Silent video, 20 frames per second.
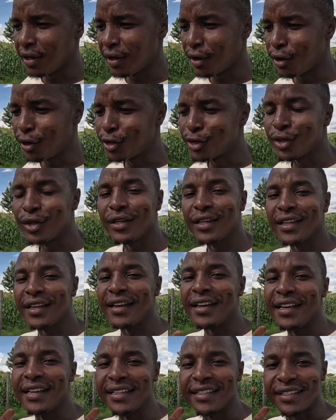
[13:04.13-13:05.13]
Also,
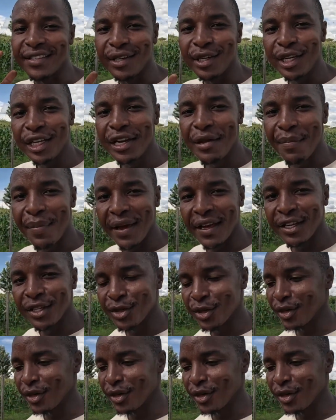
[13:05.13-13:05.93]
it really depends